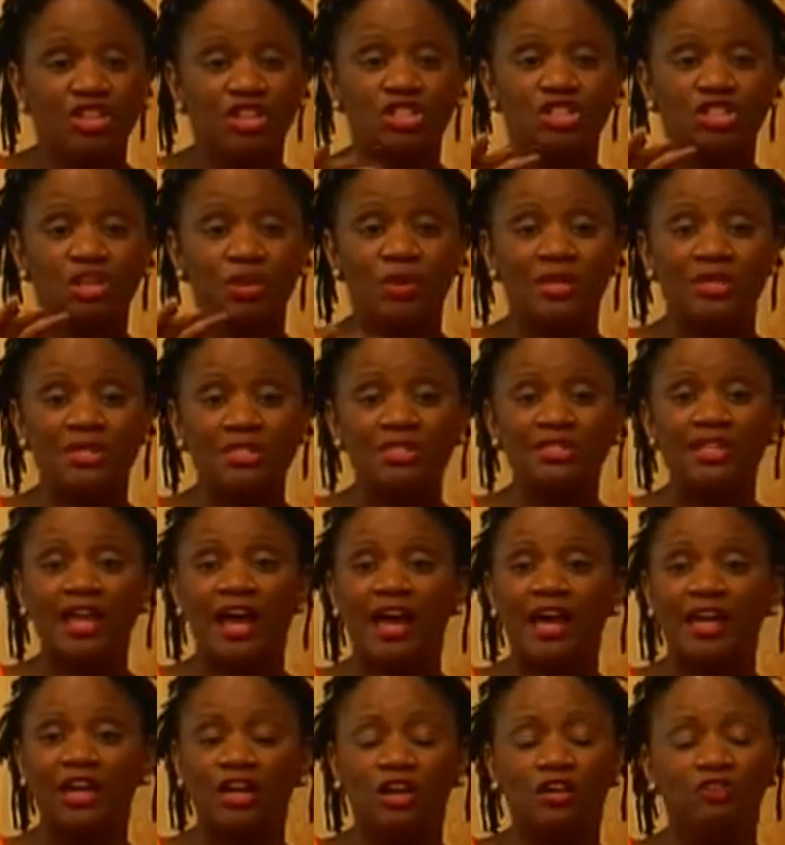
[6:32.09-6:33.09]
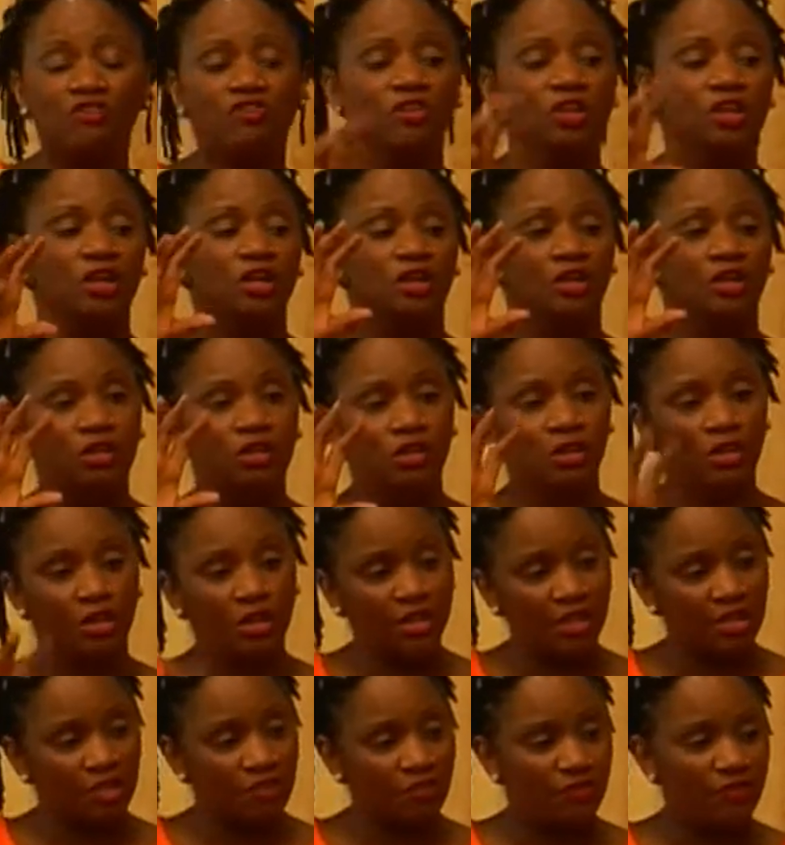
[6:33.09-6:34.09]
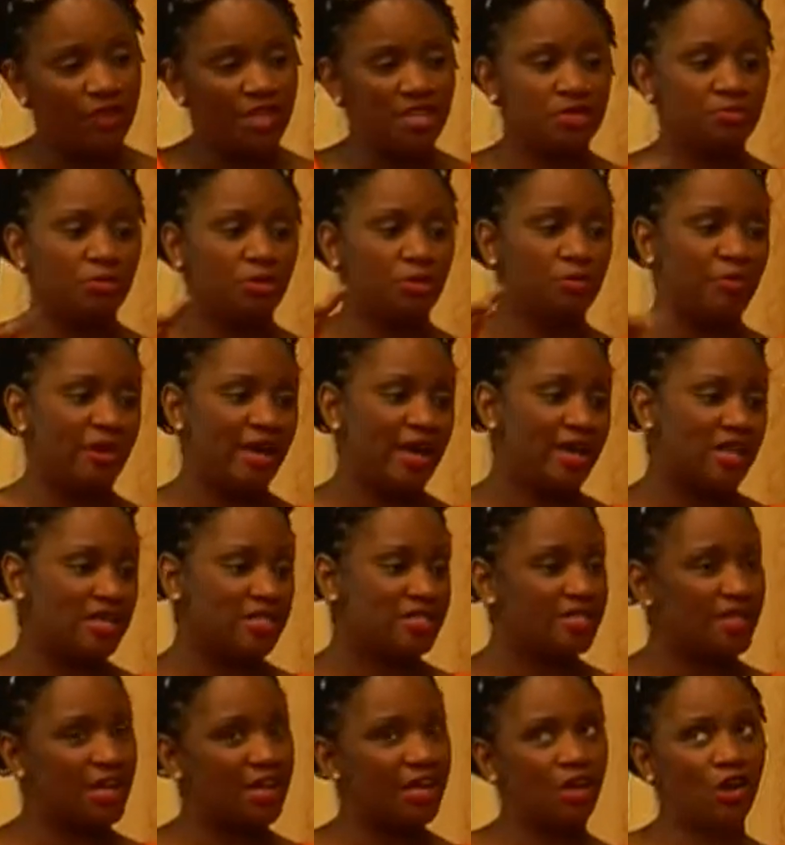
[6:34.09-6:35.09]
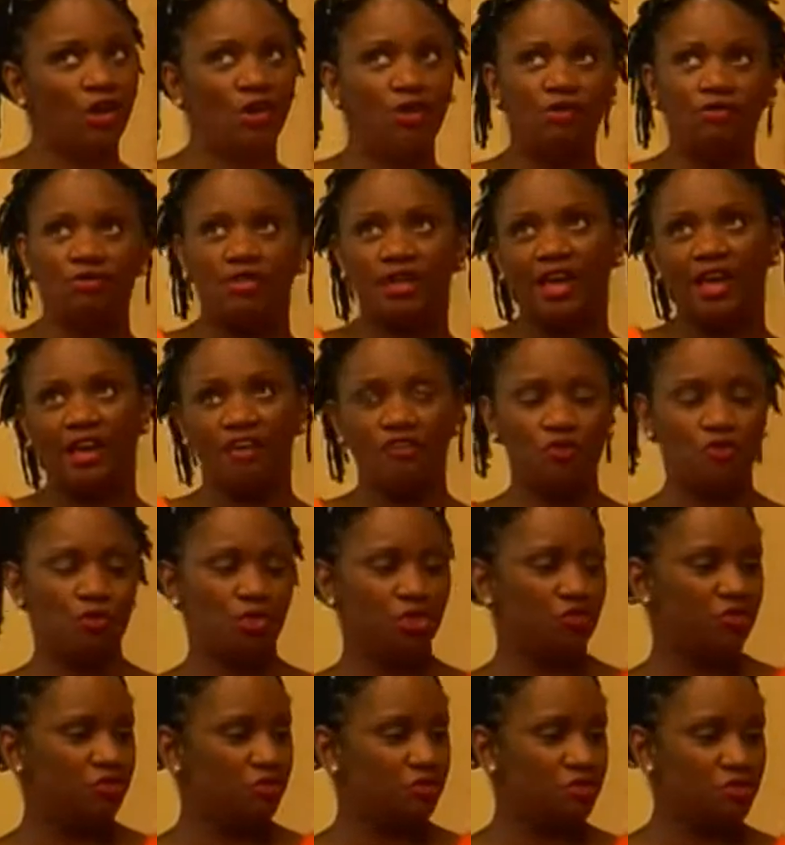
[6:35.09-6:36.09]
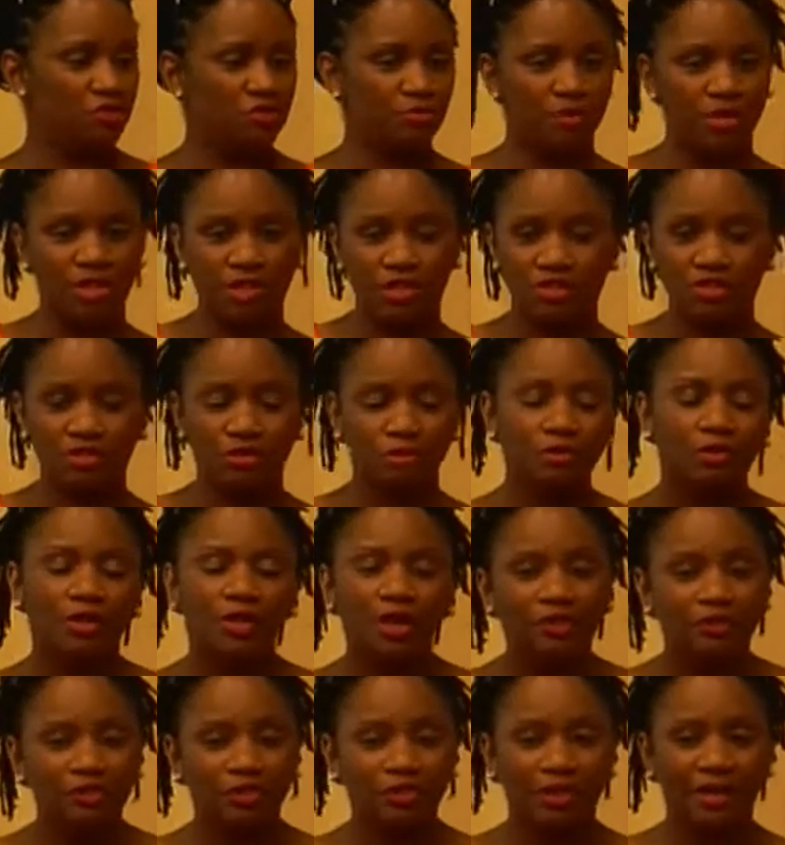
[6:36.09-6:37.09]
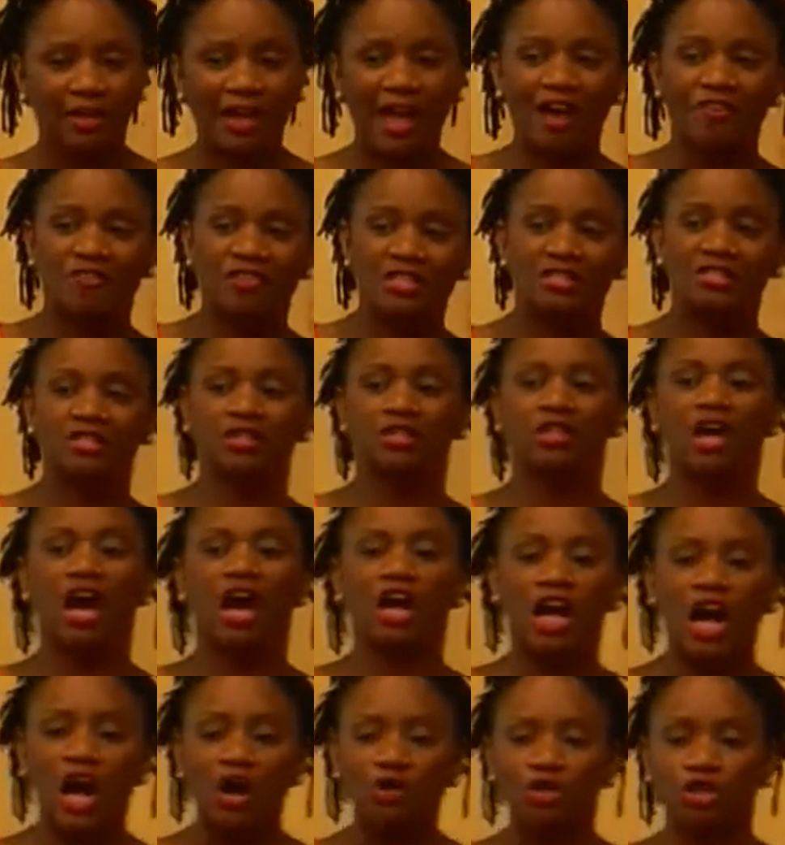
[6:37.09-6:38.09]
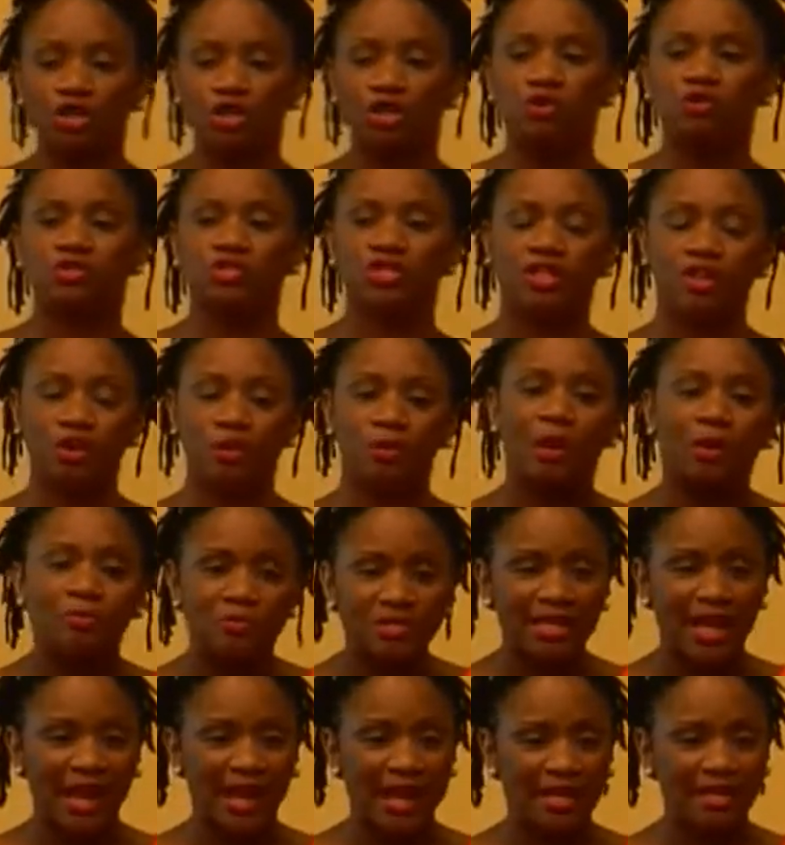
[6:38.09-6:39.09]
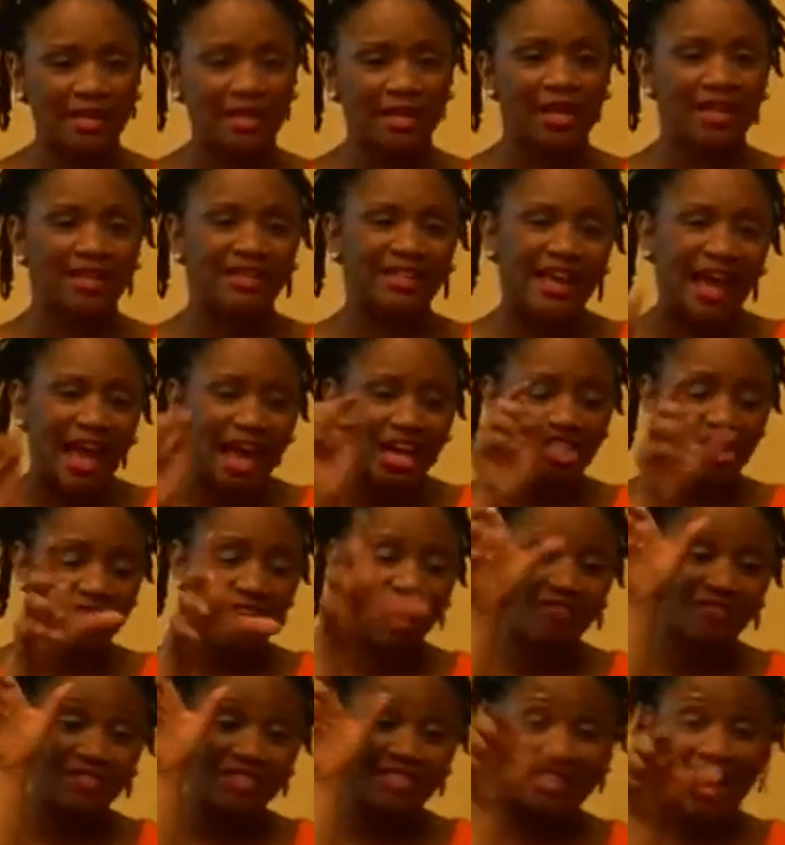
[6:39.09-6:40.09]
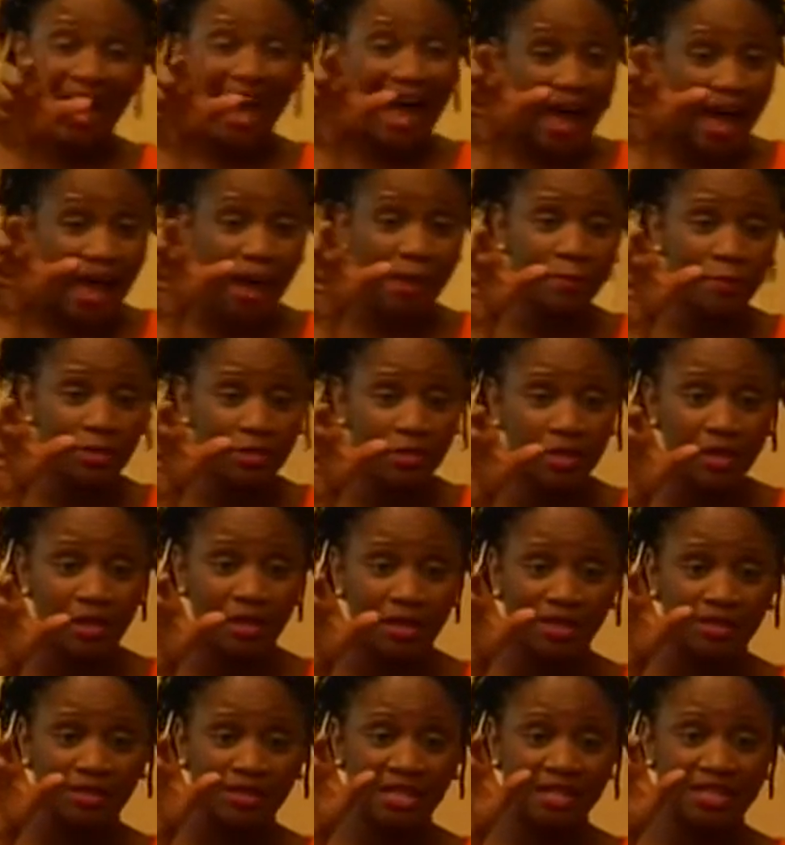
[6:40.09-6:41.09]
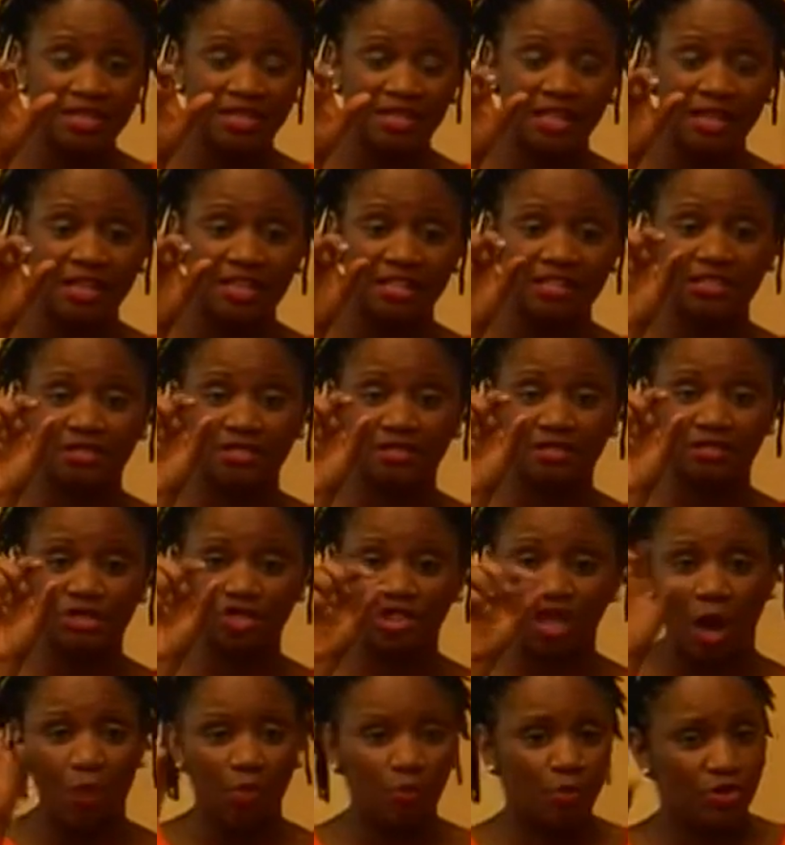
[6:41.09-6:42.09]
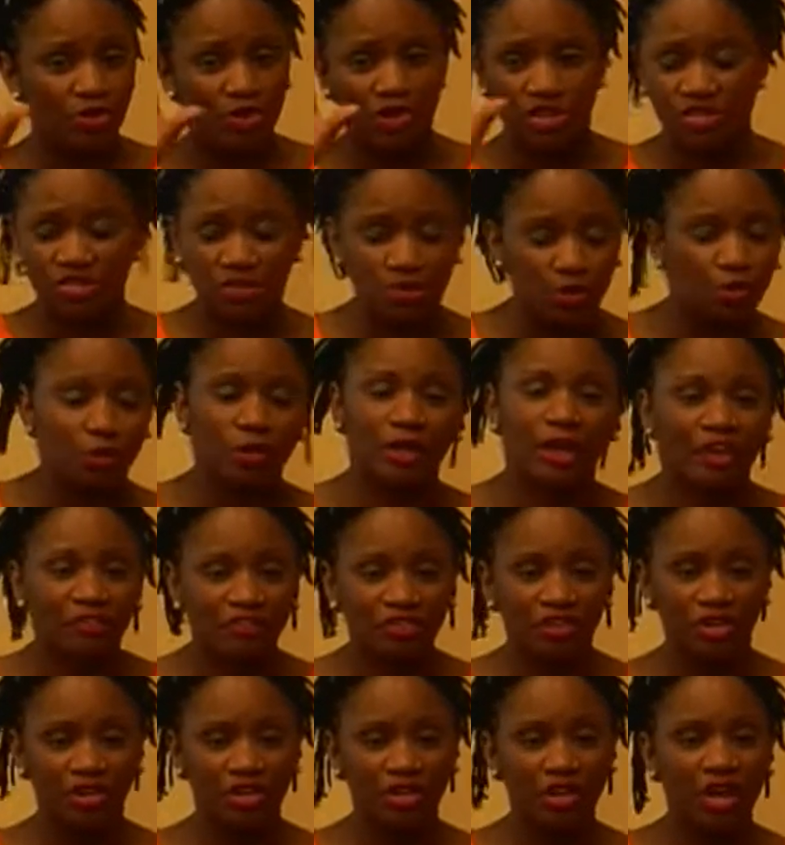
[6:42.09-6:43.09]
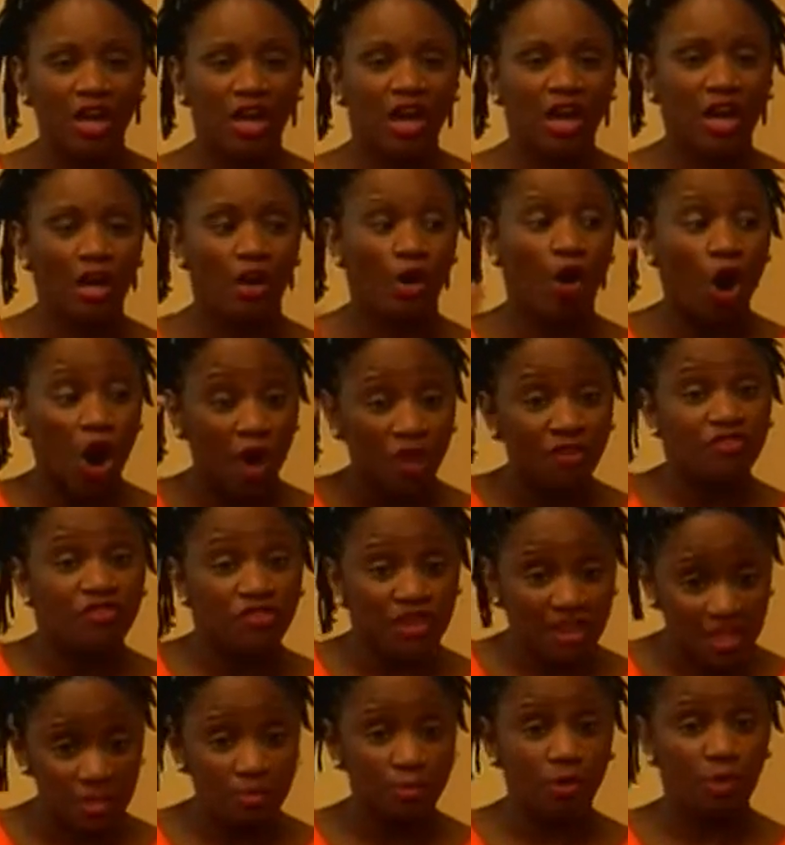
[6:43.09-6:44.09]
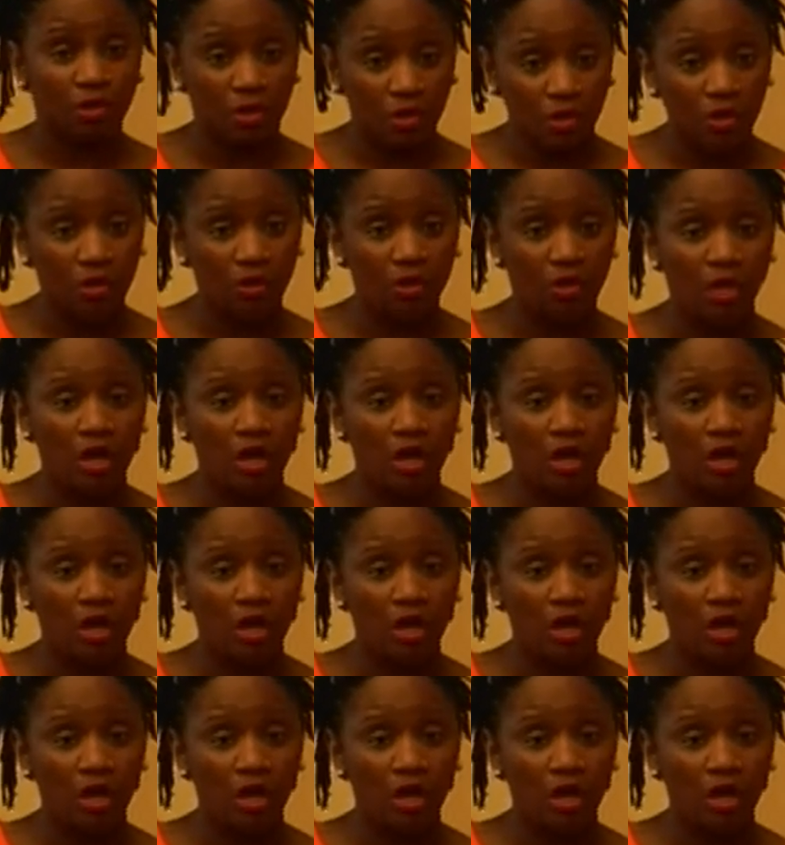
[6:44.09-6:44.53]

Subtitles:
So instead of looking at the Facebook page saying, oh, they have wonderful spinach or whatever, and having to log out and go to their website, they actually have a tab that says shop with us or whatever on Facebook,